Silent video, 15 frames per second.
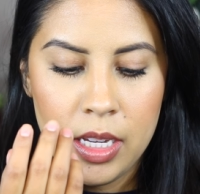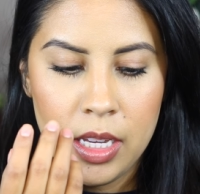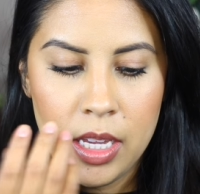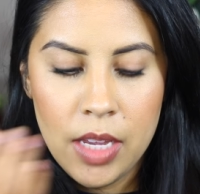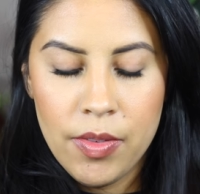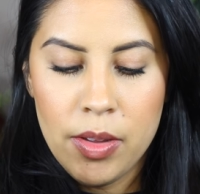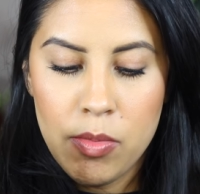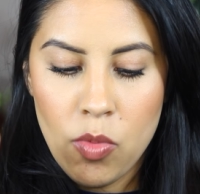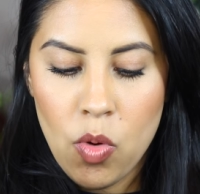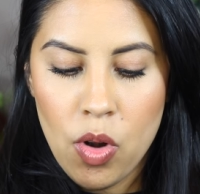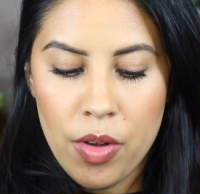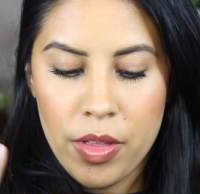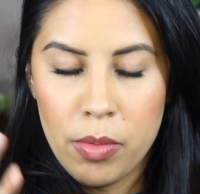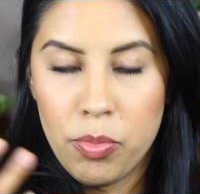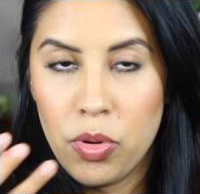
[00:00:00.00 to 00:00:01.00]
even
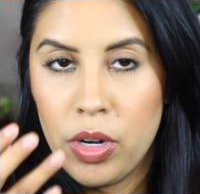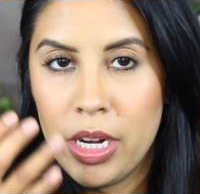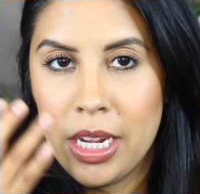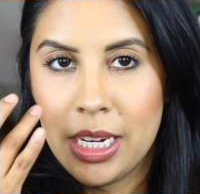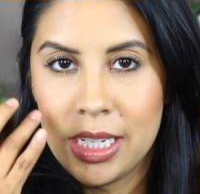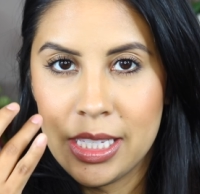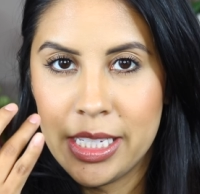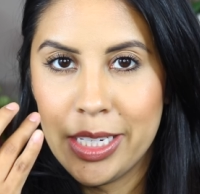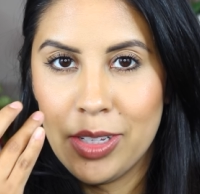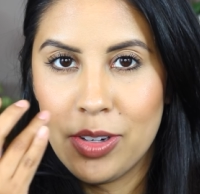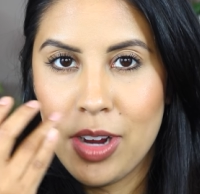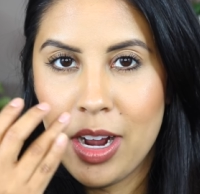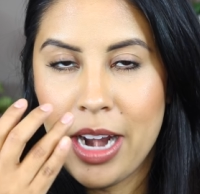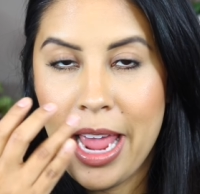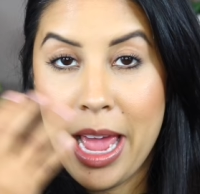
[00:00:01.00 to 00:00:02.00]
more than putting a concealer
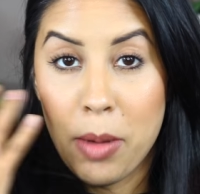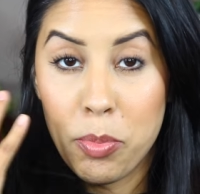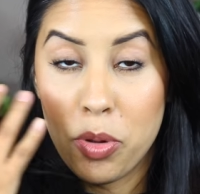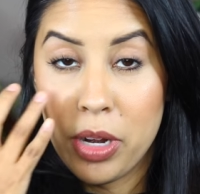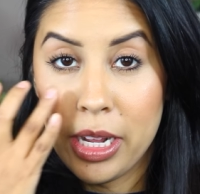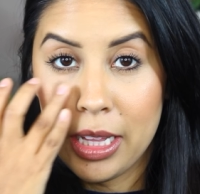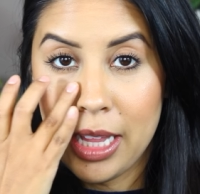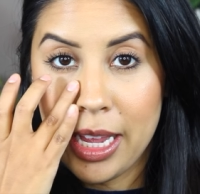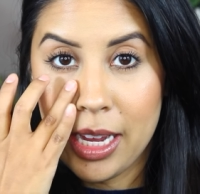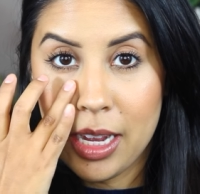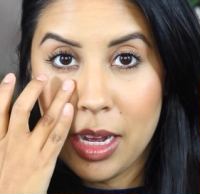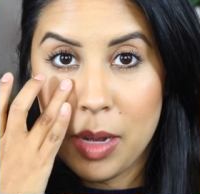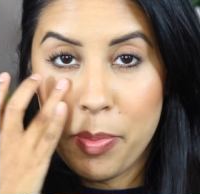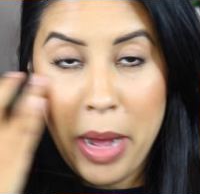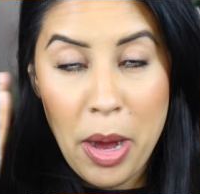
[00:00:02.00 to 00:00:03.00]
on and putting like
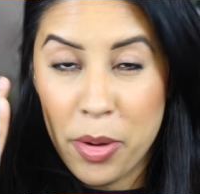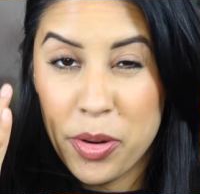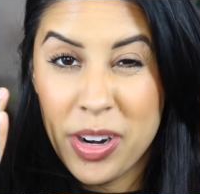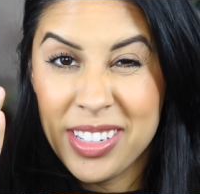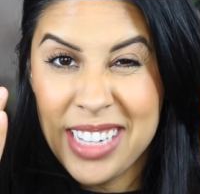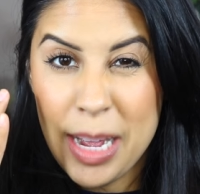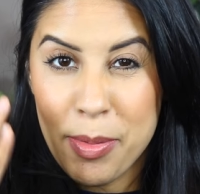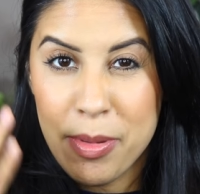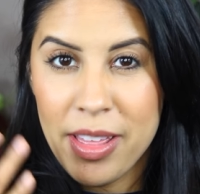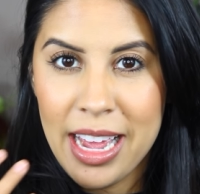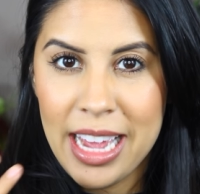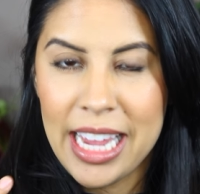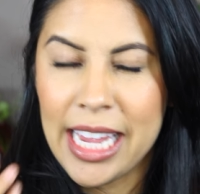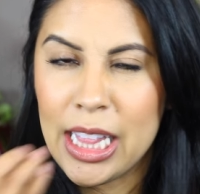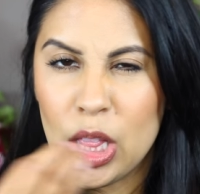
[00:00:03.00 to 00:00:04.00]
a powder on top of
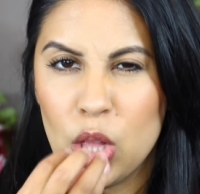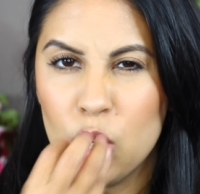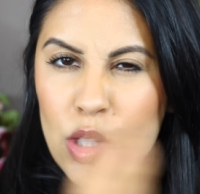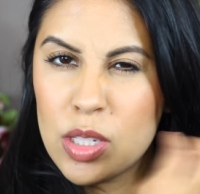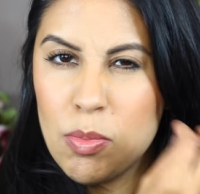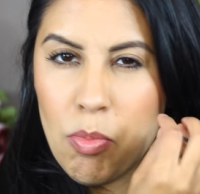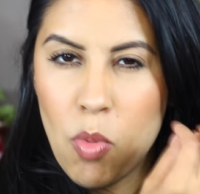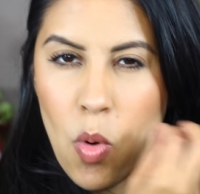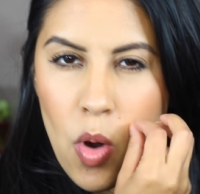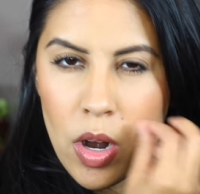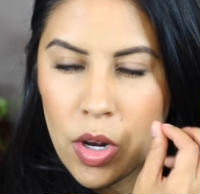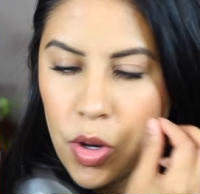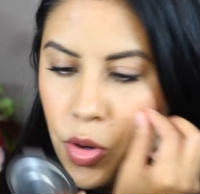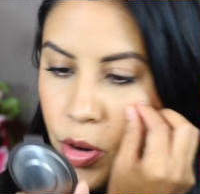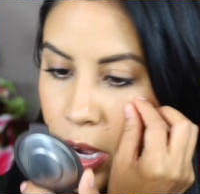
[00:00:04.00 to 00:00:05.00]
that. It looks more
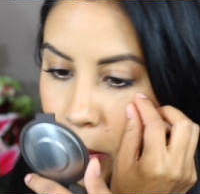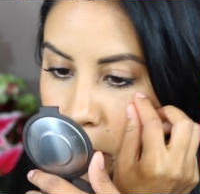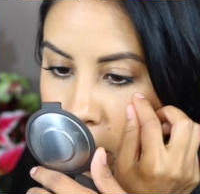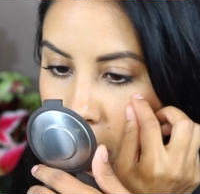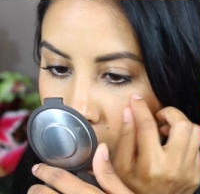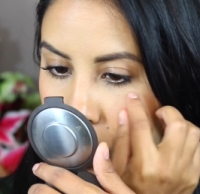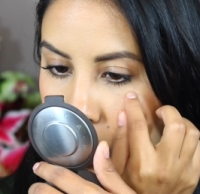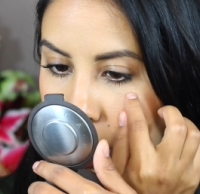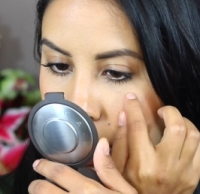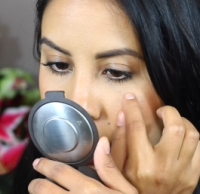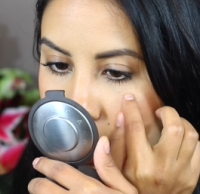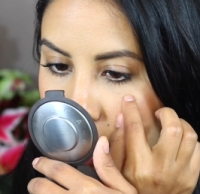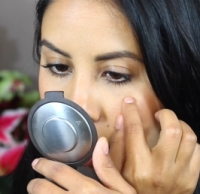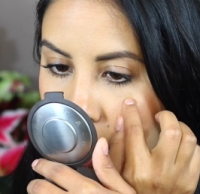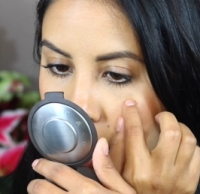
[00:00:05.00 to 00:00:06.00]
crepey underneath
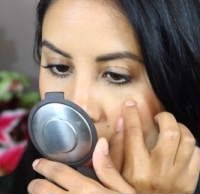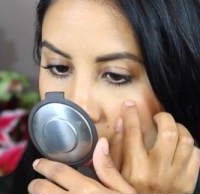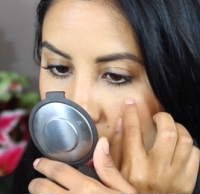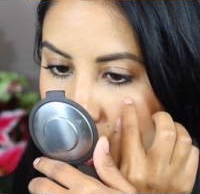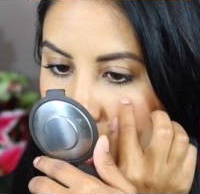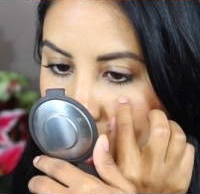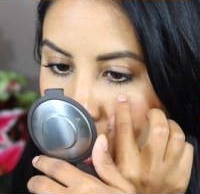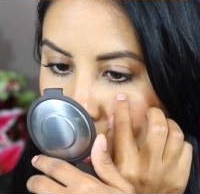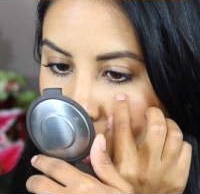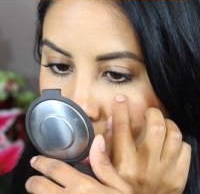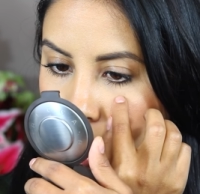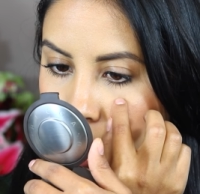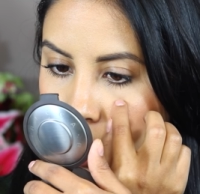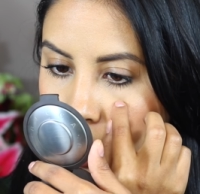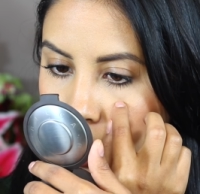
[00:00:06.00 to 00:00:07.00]
there, and
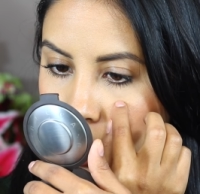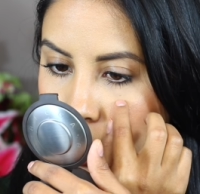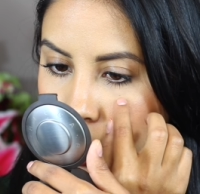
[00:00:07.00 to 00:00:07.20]
like,